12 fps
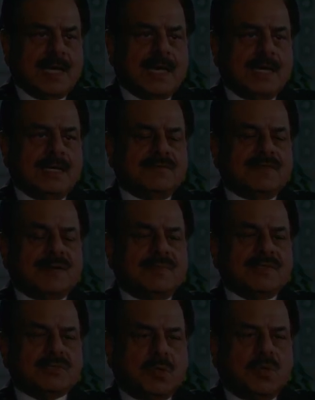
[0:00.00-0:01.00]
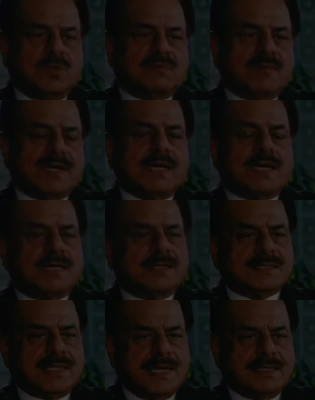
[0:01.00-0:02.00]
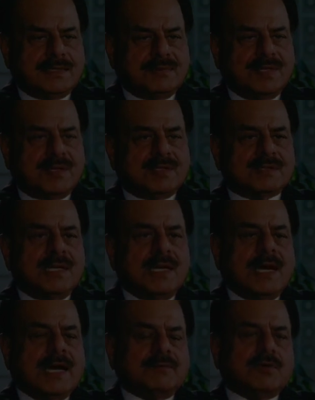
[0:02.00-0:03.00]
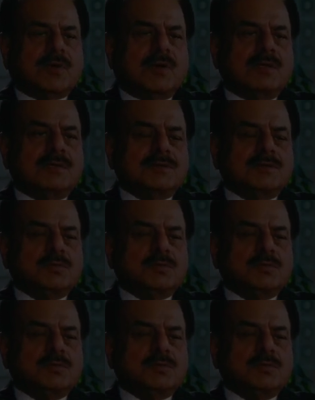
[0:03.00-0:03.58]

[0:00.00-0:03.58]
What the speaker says: If that be so, one can understand it, because after all,